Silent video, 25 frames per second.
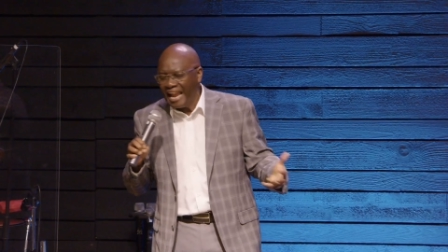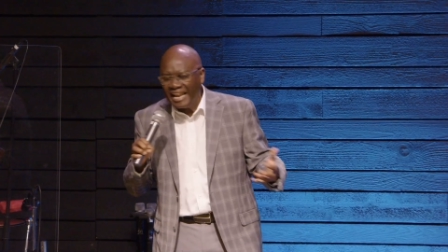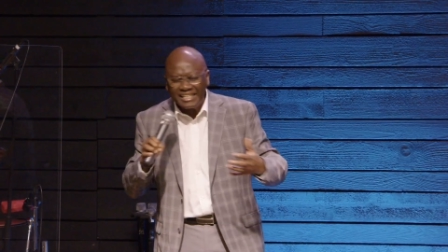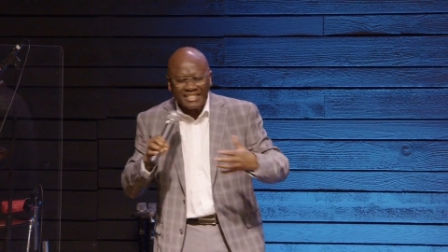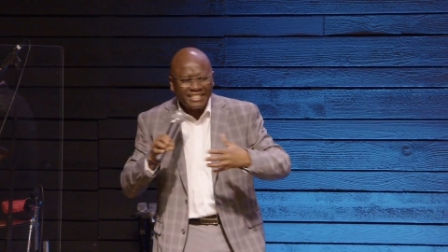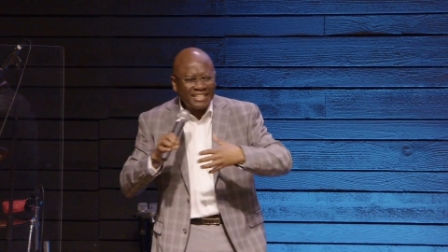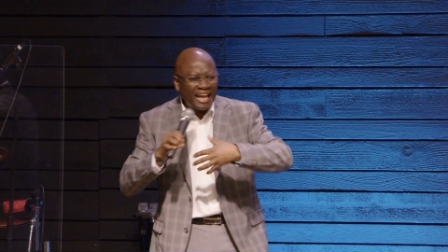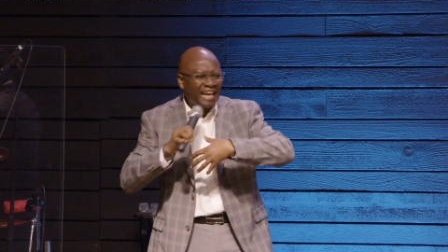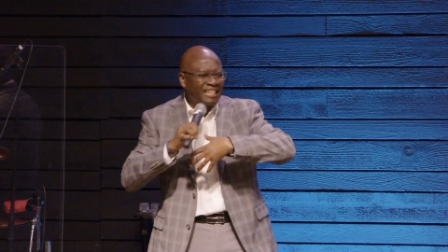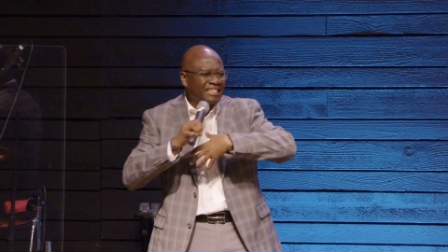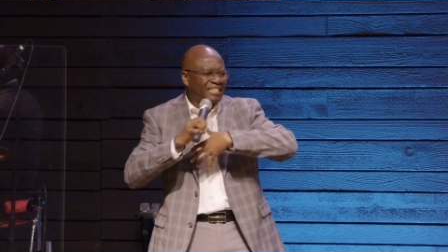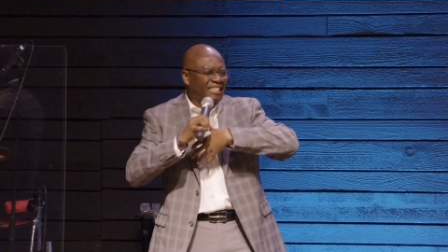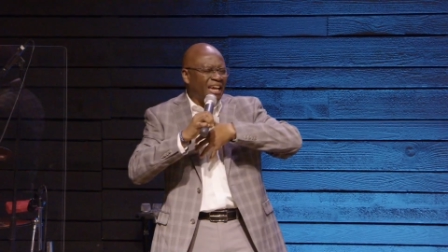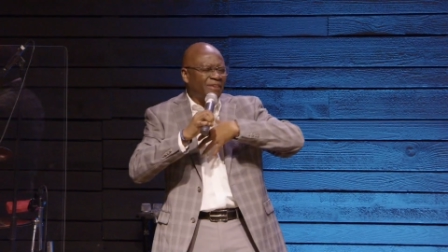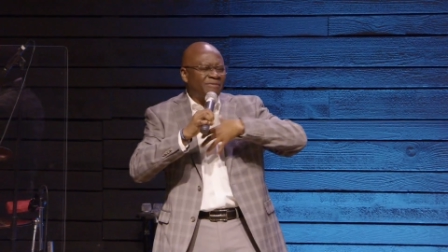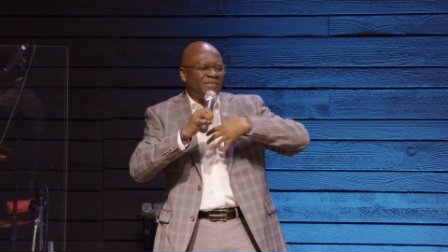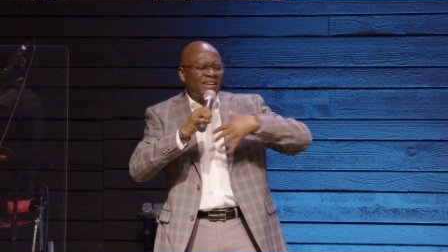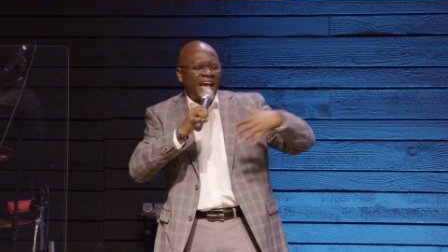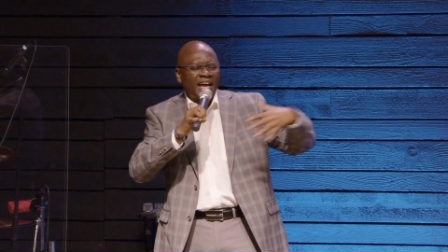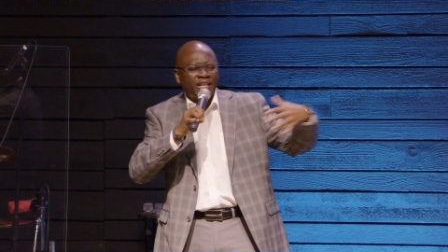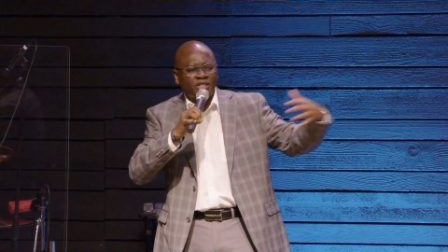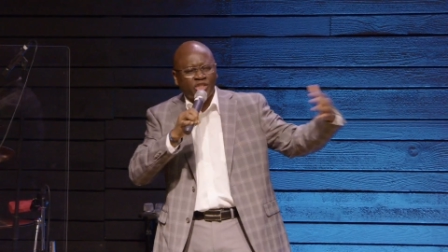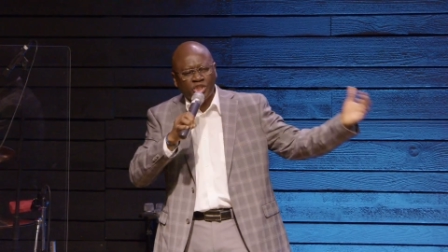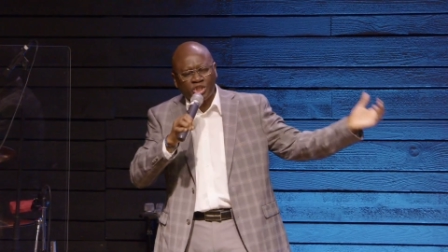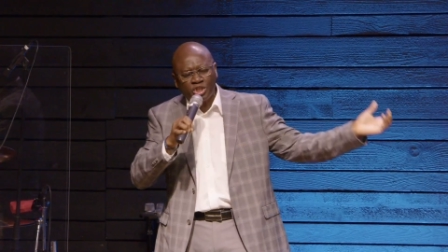And he starts
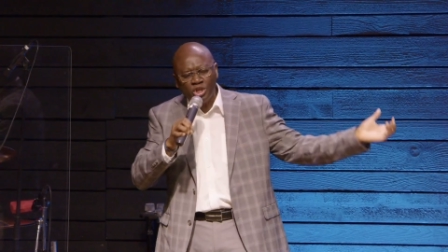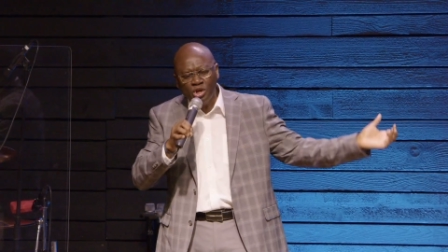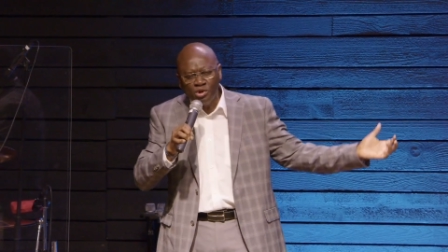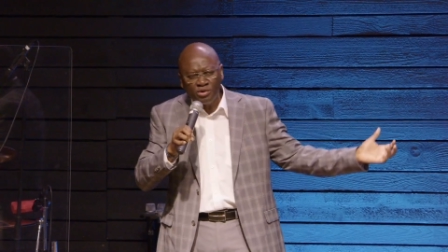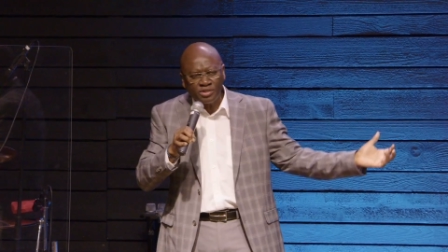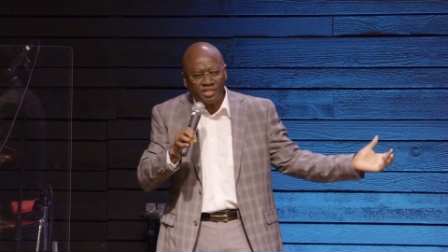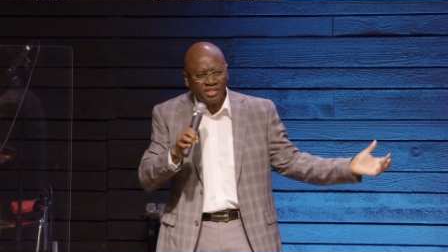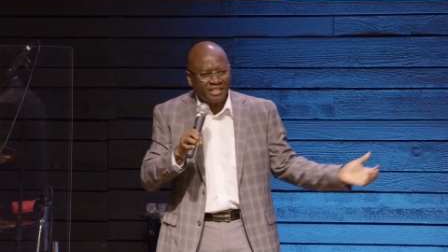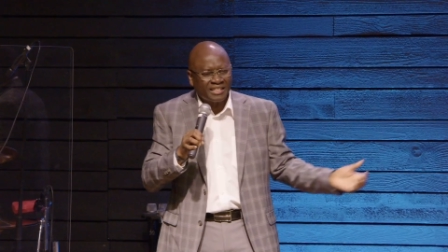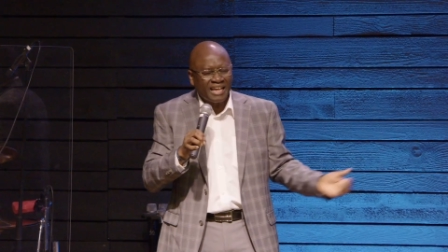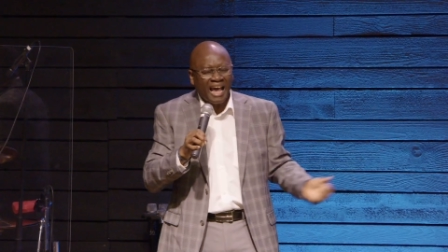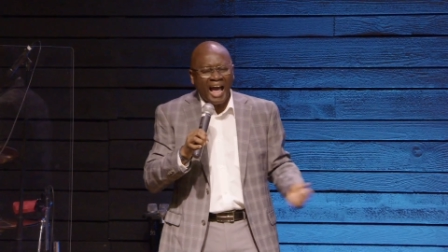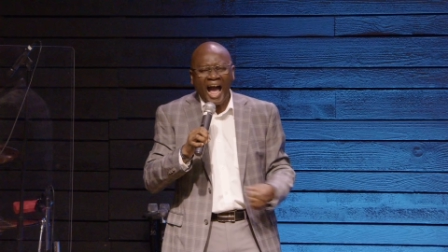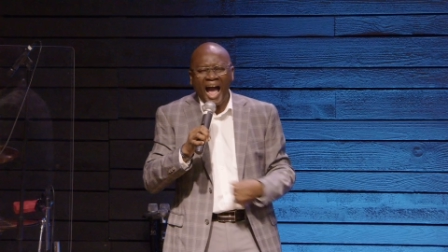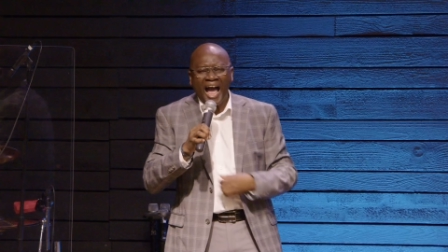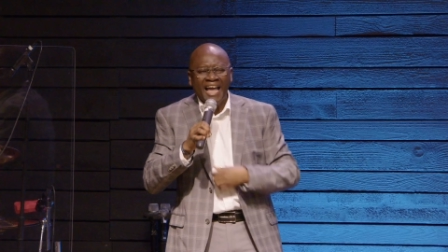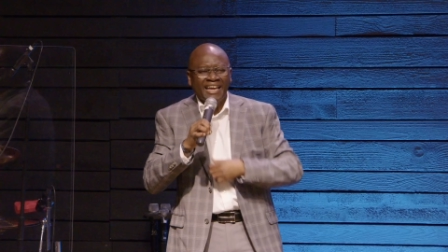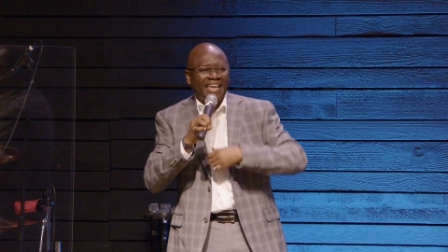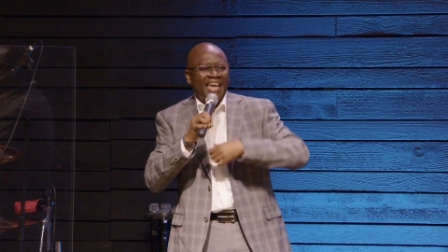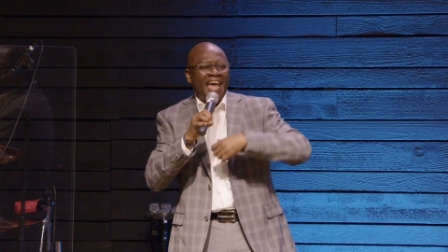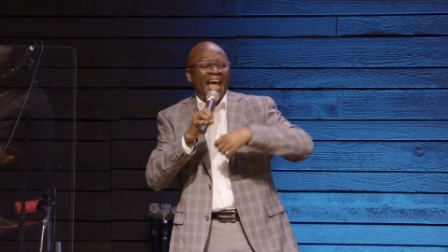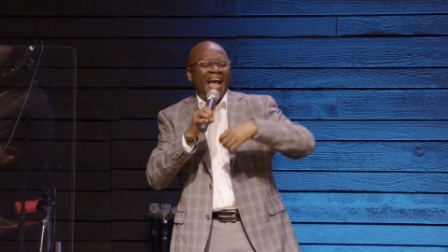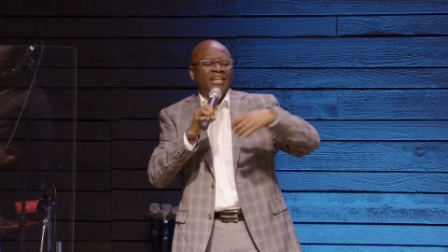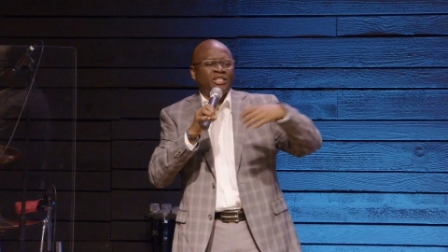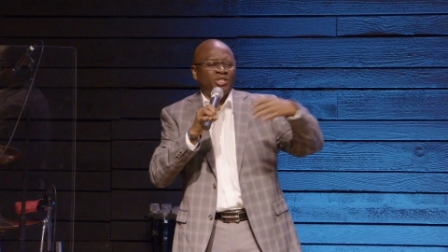giving excuses. I
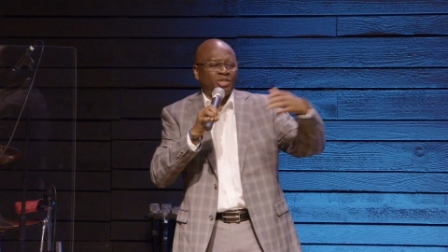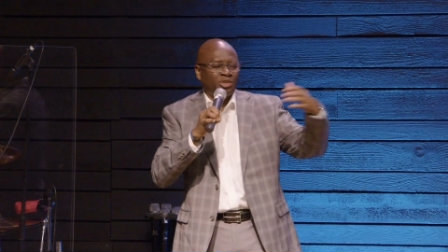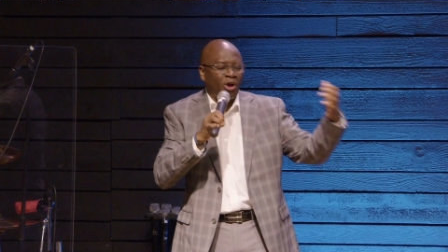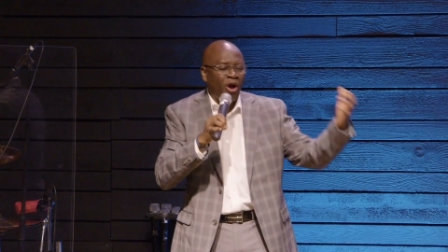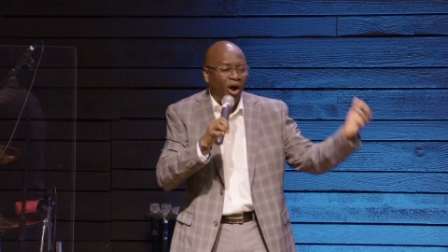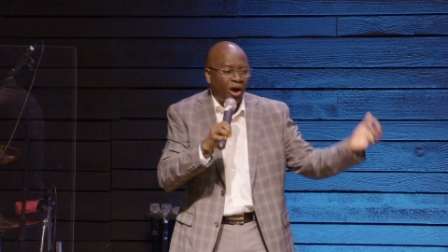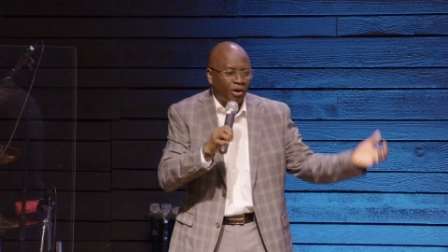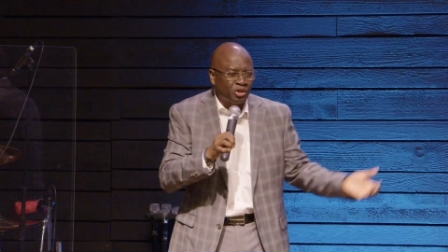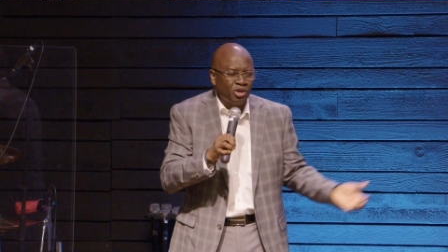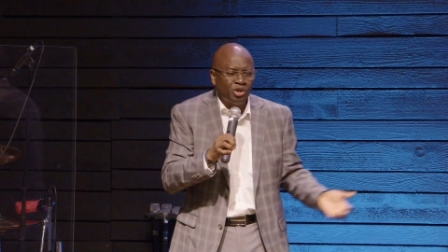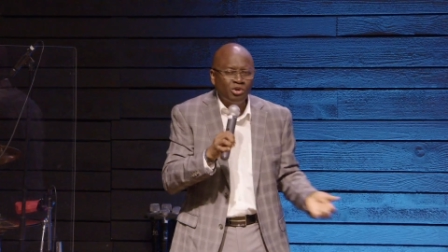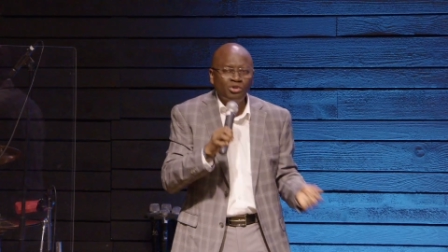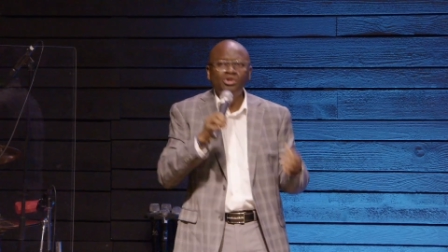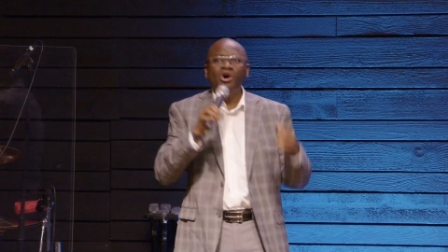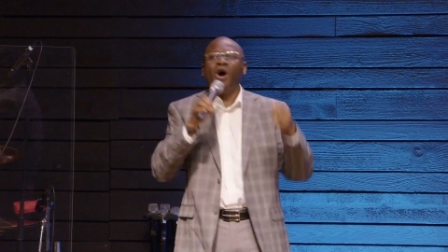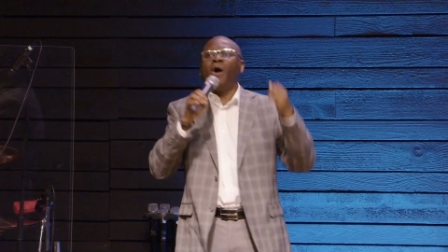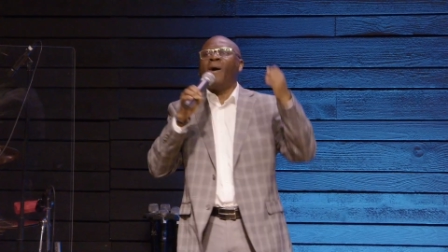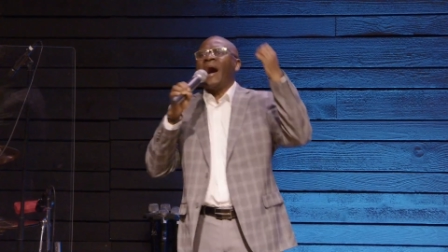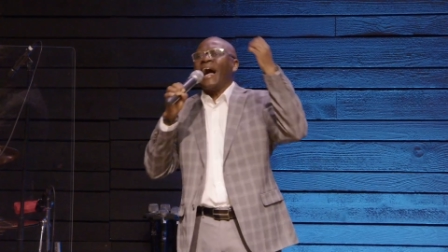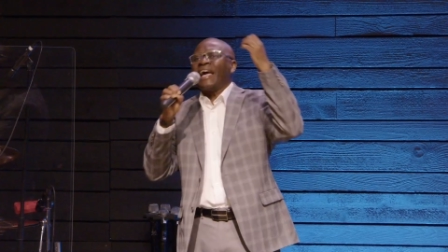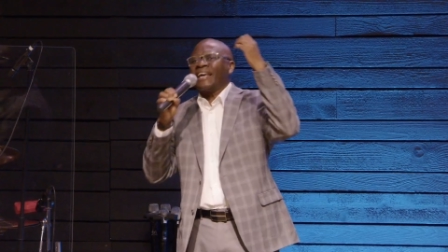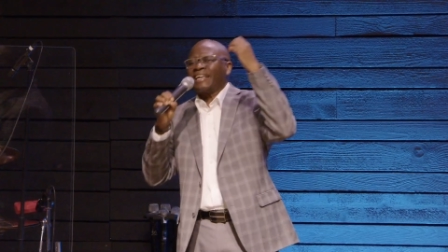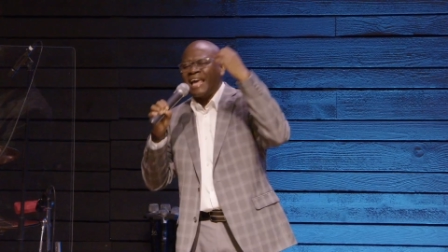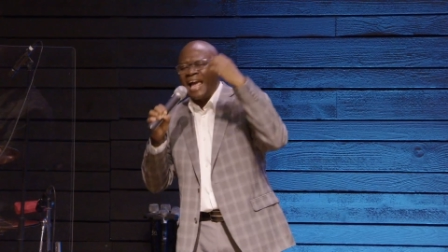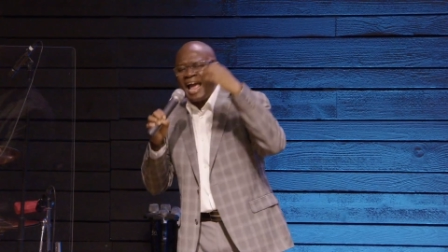can't talk. You
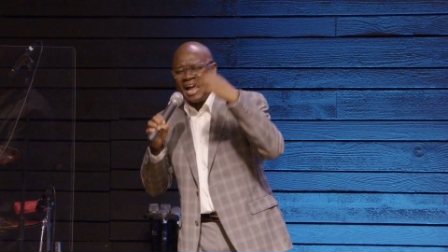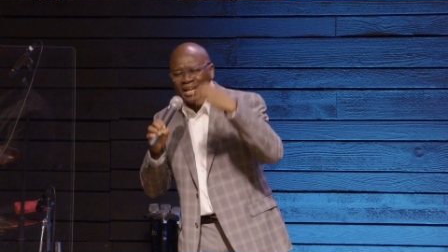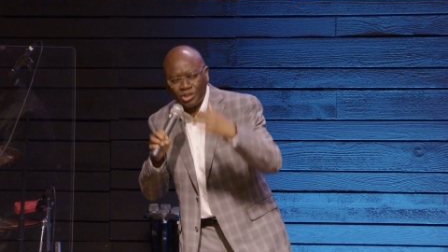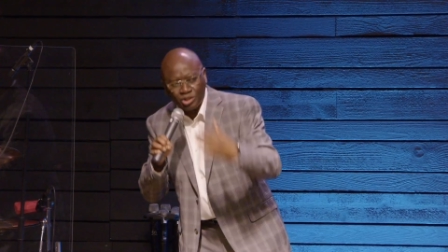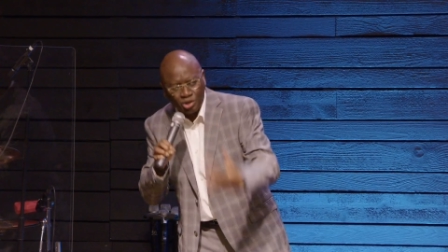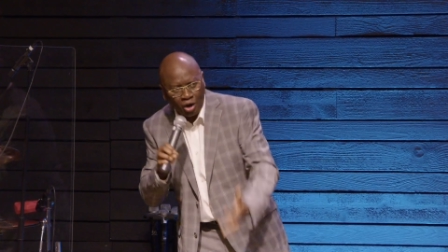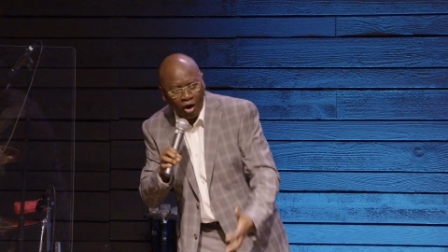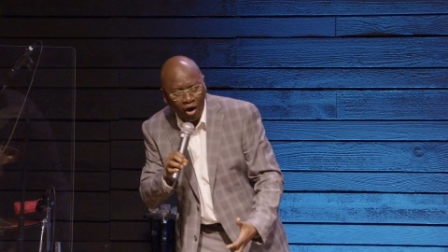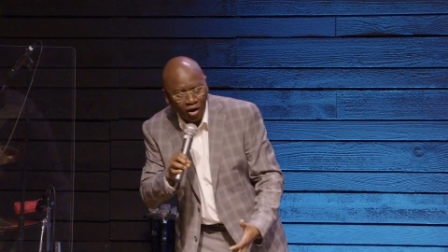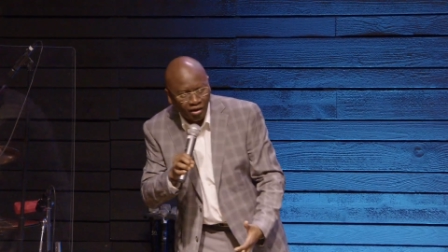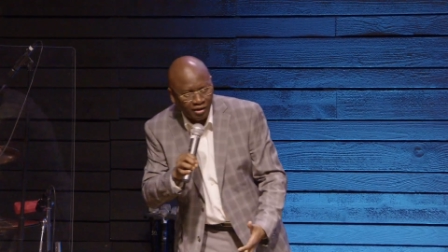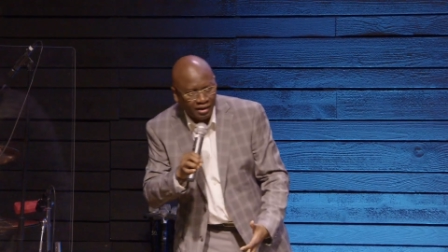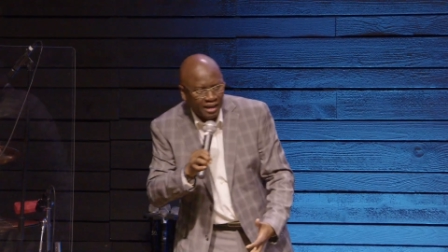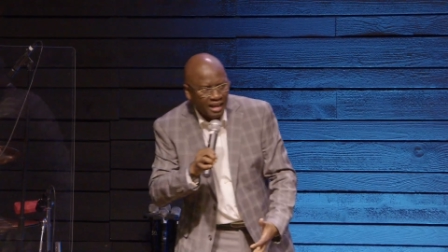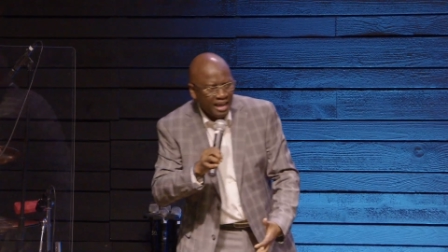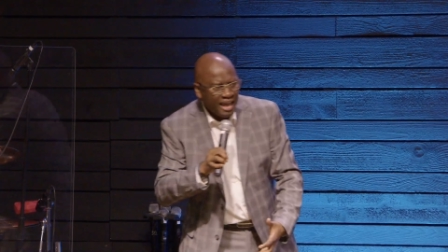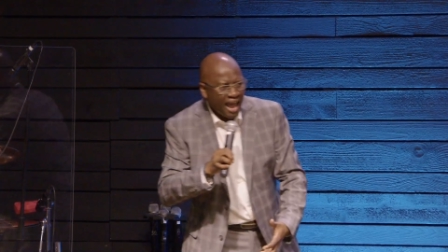know I can't talk.